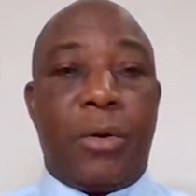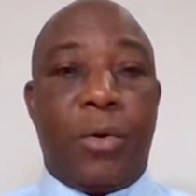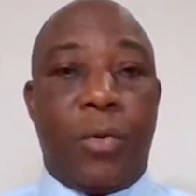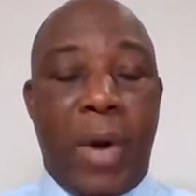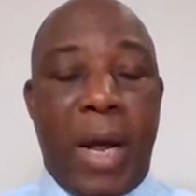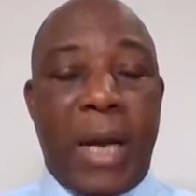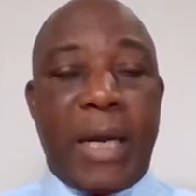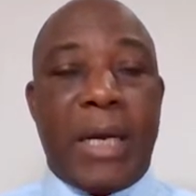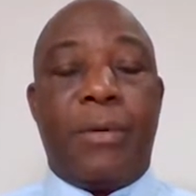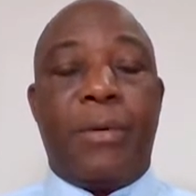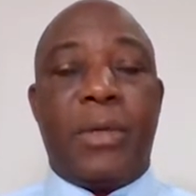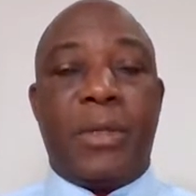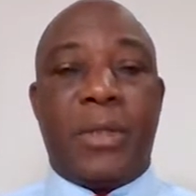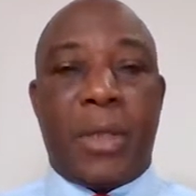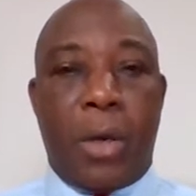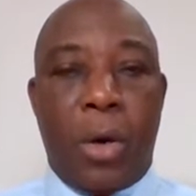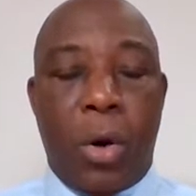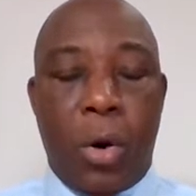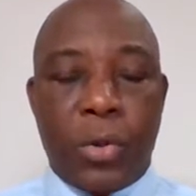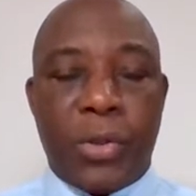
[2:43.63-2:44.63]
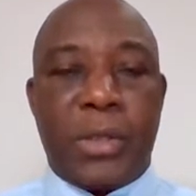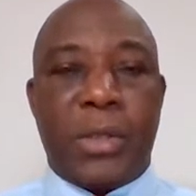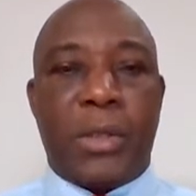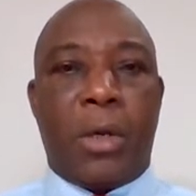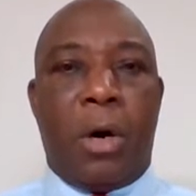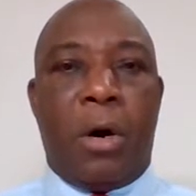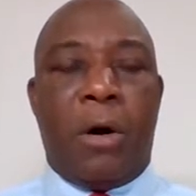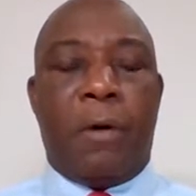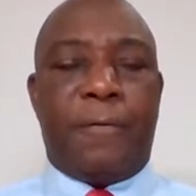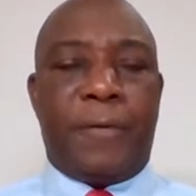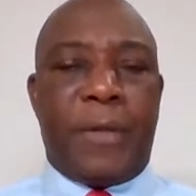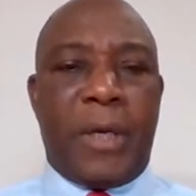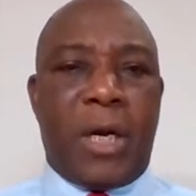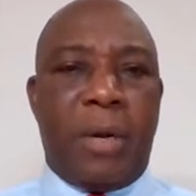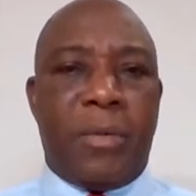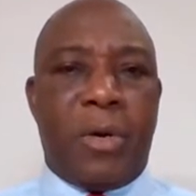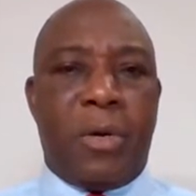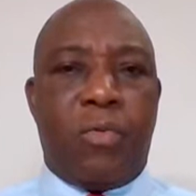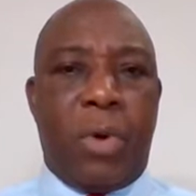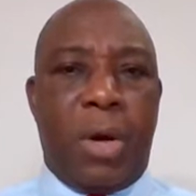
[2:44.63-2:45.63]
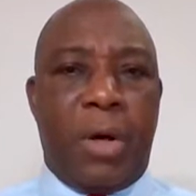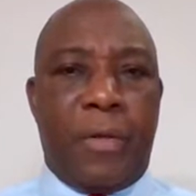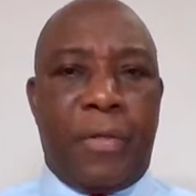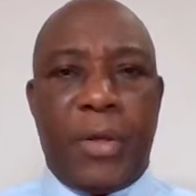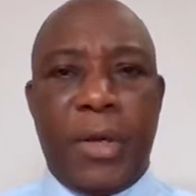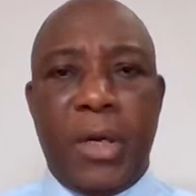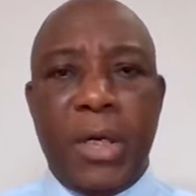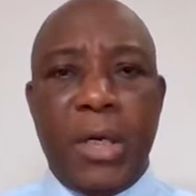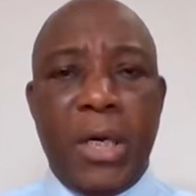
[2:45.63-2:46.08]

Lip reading: Rwanda was the host of the Commonwealth